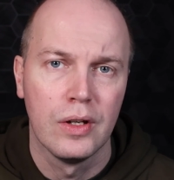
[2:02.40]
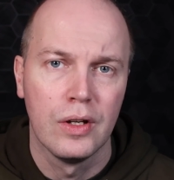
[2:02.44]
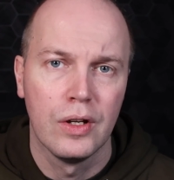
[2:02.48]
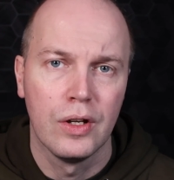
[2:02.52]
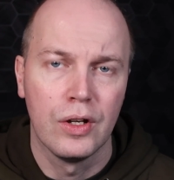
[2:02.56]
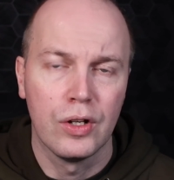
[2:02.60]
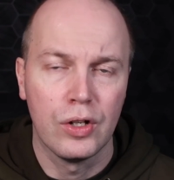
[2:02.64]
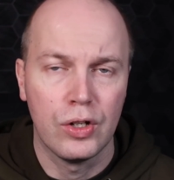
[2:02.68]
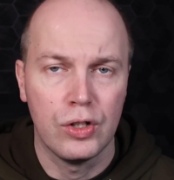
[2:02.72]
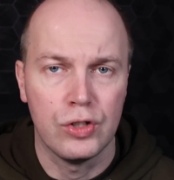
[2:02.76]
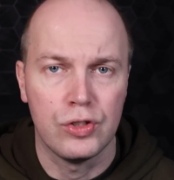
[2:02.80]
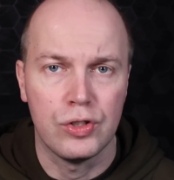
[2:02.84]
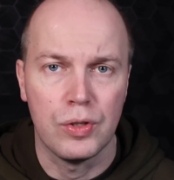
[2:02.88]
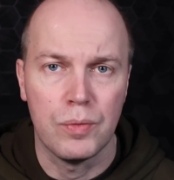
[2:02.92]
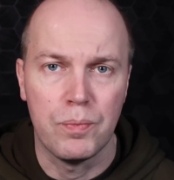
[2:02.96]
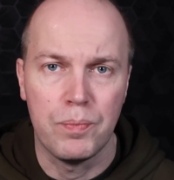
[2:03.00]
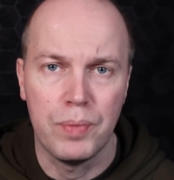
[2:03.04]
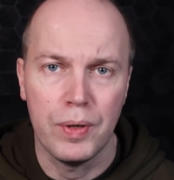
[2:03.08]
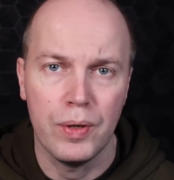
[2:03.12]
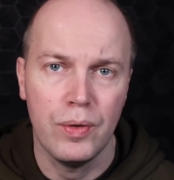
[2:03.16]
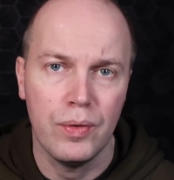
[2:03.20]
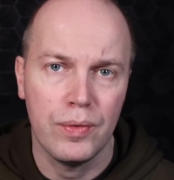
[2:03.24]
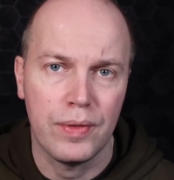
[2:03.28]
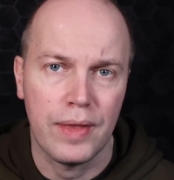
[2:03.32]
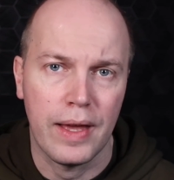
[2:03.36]
because you
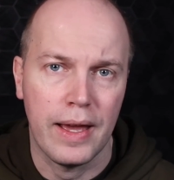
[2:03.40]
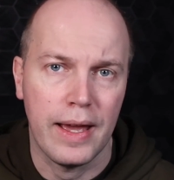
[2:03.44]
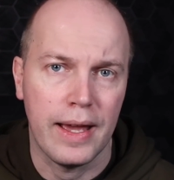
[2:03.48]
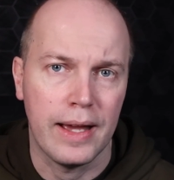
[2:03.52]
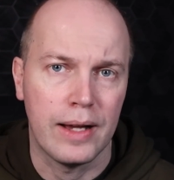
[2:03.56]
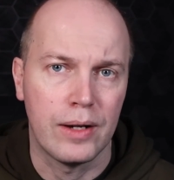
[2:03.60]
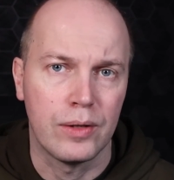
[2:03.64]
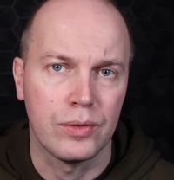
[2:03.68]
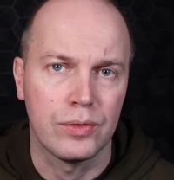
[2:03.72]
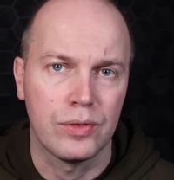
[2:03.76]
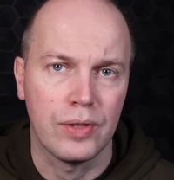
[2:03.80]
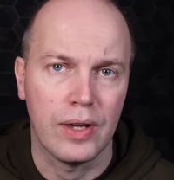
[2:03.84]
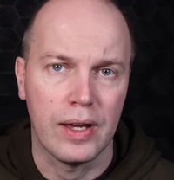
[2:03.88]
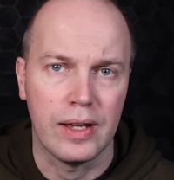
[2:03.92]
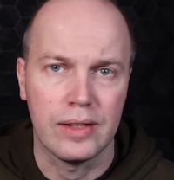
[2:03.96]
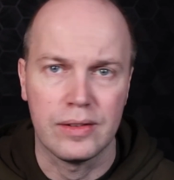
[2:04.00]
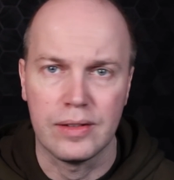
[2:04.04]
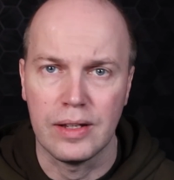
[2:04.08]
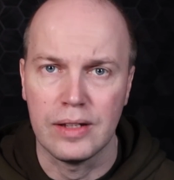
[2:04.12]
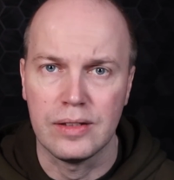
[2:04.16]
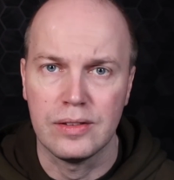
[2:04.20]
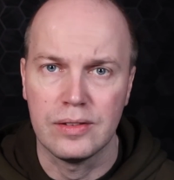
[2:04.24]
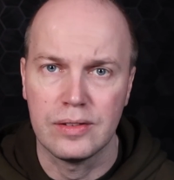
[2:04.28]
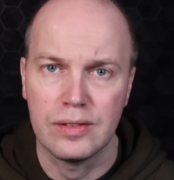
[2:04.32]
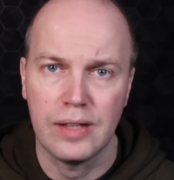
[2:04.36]
build that out as a
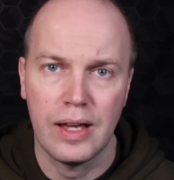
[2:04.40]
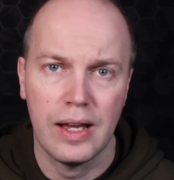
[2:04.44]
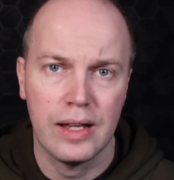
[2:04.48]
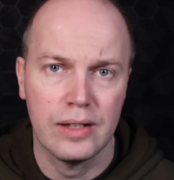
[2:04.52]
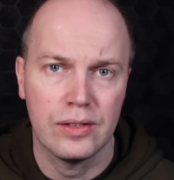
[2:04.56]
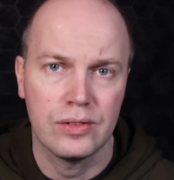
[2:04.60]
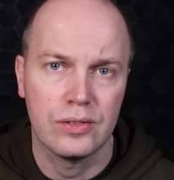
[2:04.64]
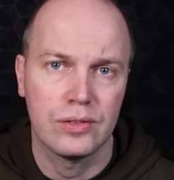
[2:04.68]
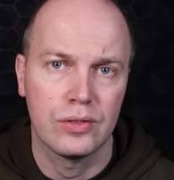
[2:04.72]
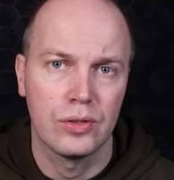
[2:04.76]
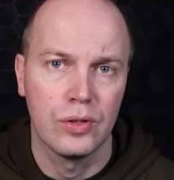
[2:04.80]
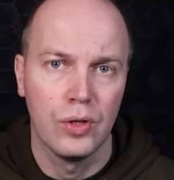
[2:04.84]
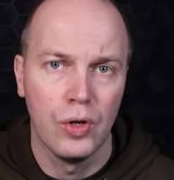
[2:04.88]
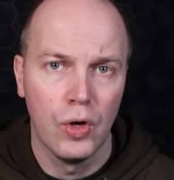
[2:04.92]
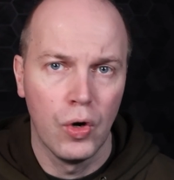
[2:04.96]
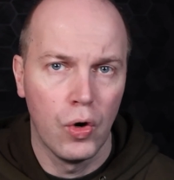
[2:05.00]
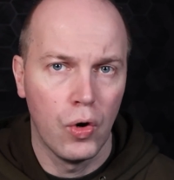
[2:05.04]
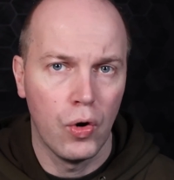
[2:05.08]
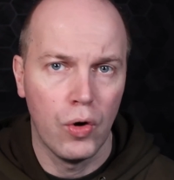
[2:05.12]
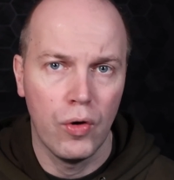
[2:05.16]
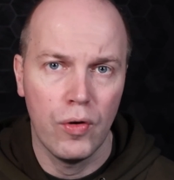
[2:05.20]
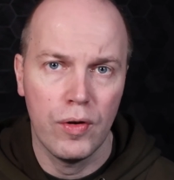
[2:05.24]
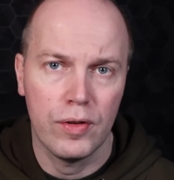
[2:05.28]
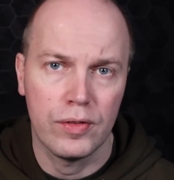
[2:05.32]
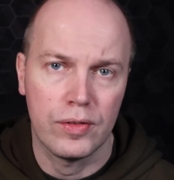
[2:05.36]
SaaS
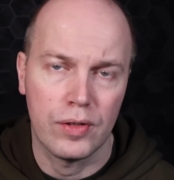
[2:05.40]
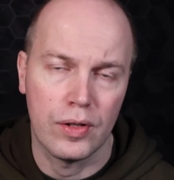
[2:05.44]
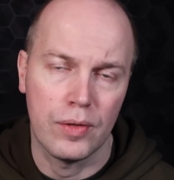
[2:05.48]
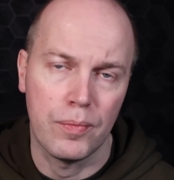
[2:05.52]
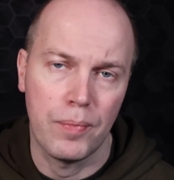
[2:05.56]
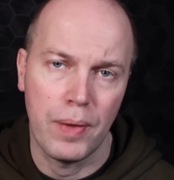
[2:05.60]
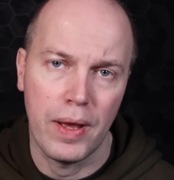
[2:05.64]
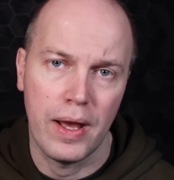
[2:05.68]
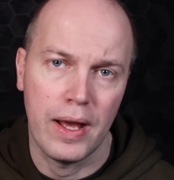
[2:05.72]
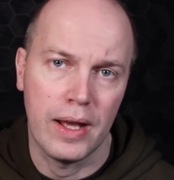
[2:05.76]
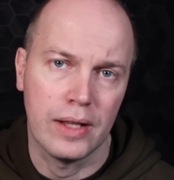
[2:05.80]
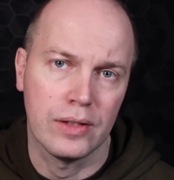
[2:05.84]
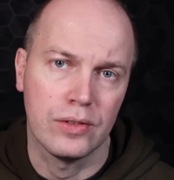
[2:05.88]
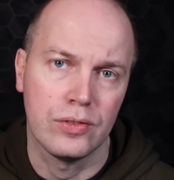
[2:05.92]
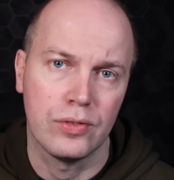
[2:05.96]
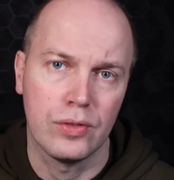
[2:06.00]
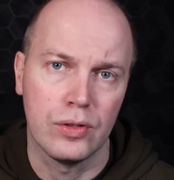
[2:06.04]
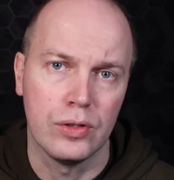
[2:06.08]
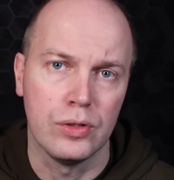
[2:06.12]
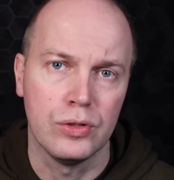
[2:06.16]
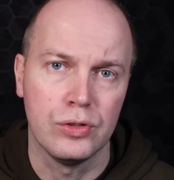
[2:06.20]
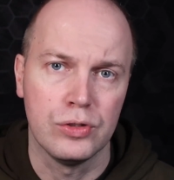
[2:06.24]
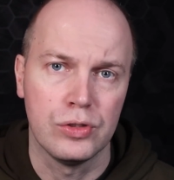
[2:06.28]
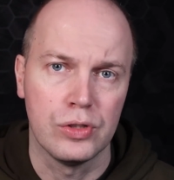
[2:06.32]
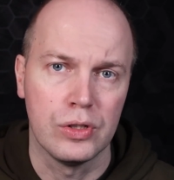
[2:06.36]
or as a PaaS
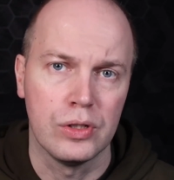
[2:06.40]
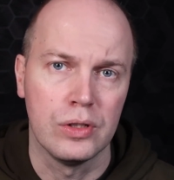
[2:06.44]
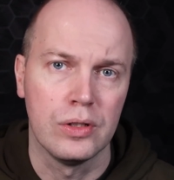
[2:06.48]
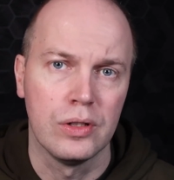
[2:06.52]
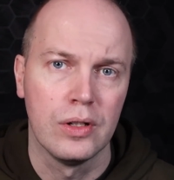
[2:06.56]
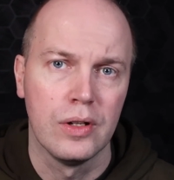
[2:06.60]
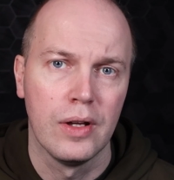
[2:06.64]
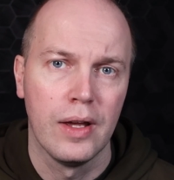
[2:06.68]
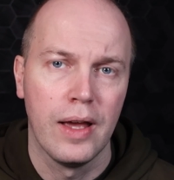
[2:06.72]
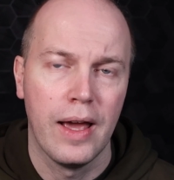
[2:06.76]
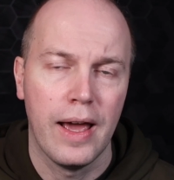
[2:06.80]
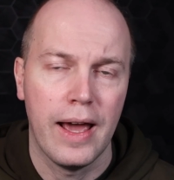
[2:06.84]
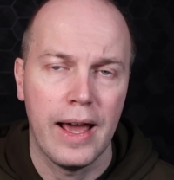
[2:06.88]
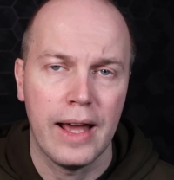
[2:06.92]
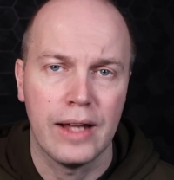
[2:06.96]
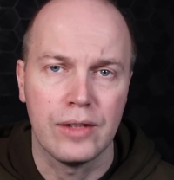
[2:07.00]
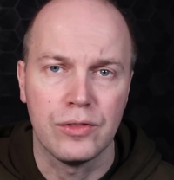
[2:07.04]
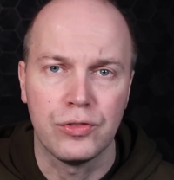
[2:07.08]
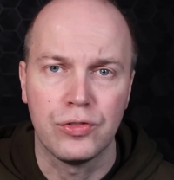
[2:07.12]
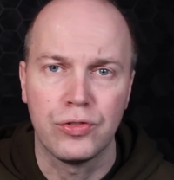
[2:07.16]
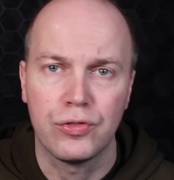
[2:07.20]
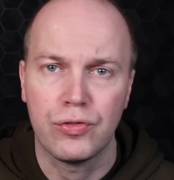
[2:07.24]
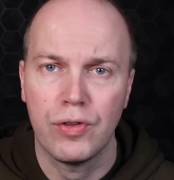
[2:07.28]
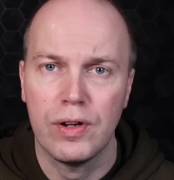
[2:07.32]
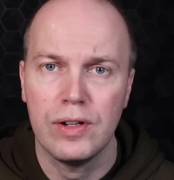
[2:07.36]
solution, and
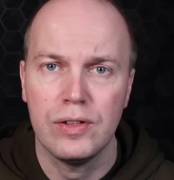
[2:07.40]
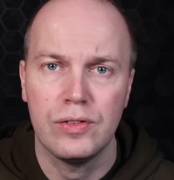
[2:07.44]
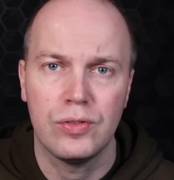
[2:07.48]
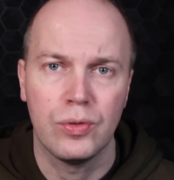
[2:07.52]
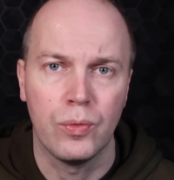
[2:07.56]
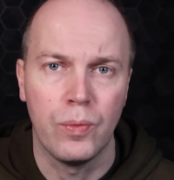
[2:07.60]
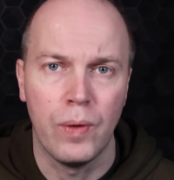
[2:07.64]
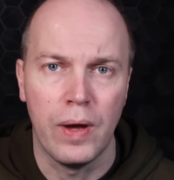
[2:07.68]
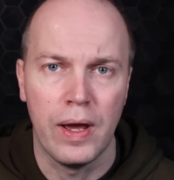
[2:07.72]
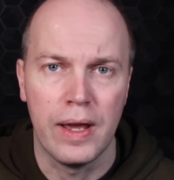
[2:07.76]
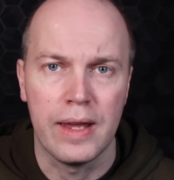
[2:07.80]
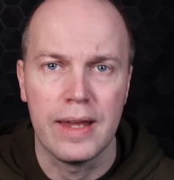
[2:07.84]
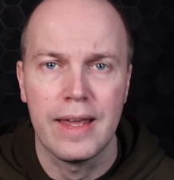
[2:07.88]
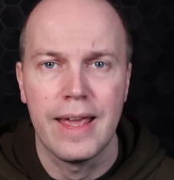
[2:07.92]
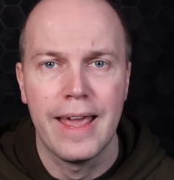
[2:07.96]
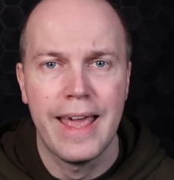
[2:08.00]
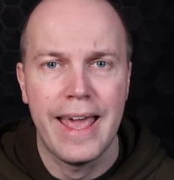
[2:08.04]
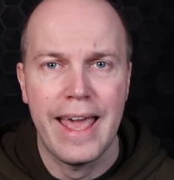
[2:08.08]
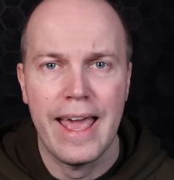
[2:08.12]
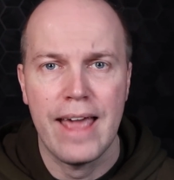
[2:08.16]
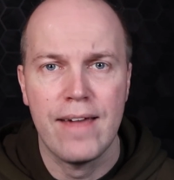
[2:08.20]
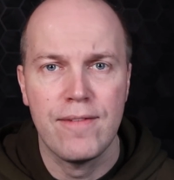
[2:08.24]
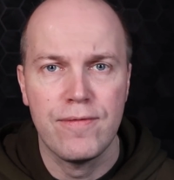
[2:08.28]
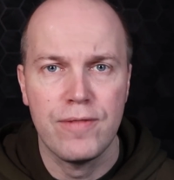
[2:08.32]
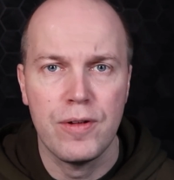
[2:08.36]
straight away,
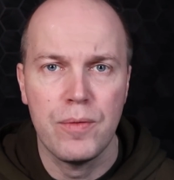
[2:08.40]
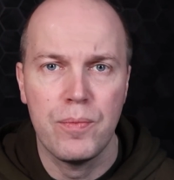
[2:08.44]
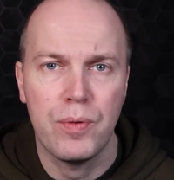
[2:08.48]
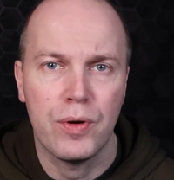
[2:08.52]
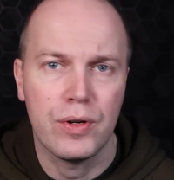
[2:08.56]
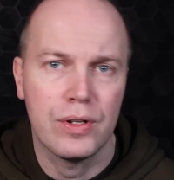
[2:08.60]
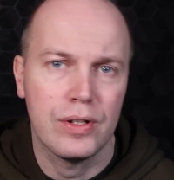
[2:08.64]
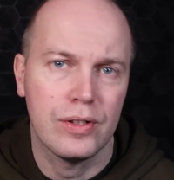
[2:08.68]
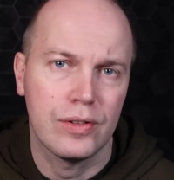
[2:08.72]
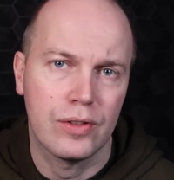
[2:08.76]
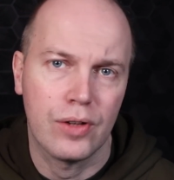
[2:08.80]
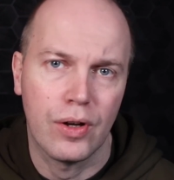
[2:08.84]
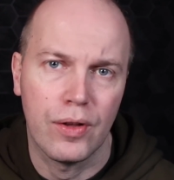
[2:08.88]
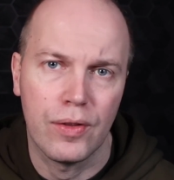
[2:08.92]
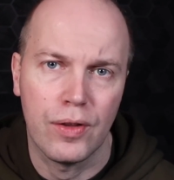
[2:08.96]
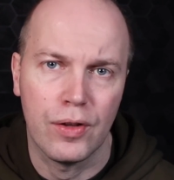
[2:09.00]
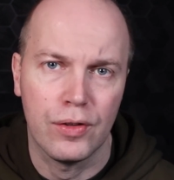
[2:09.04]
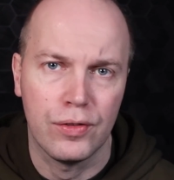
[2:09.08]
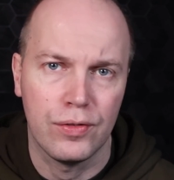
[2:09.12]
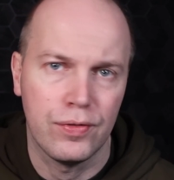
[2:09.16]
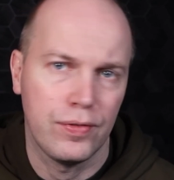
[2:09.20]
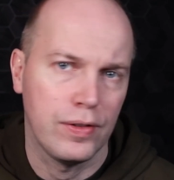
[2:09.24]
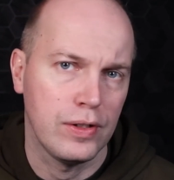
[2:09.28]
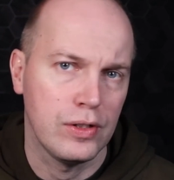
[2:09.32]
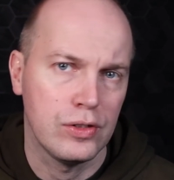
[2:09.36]
everybody's got those
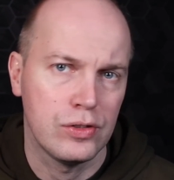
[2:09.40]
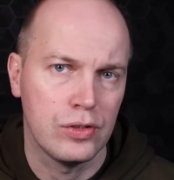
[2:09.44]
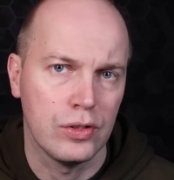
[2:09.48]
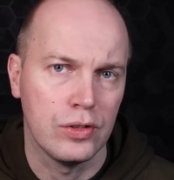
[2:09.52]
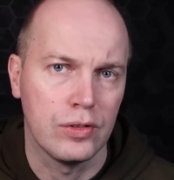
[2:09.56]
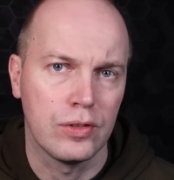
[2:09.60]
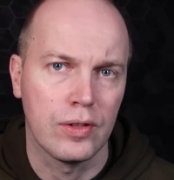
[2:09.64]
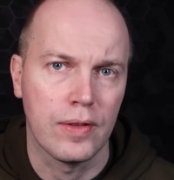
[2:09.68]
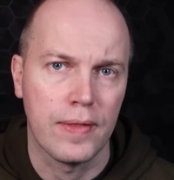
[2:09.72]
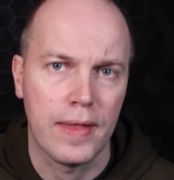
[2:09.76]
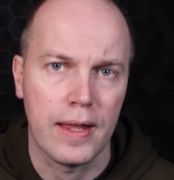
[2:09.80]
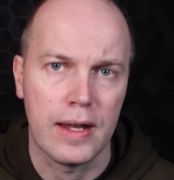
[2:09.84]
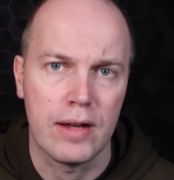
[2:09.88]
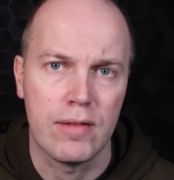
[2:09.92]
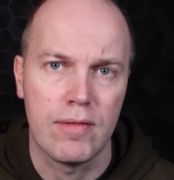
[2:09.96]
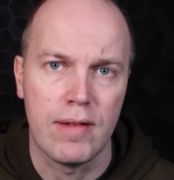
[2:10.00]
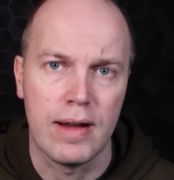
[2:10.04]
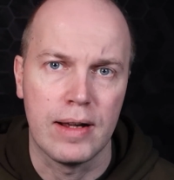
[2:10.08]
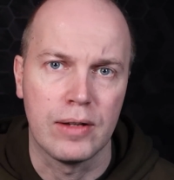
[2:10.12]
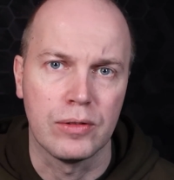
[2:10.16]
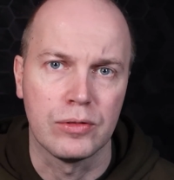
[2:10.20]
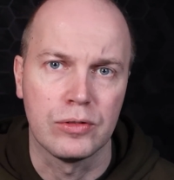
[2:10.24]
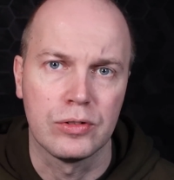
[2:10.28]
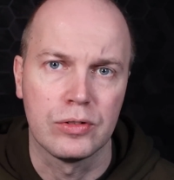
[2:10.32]
features that are out.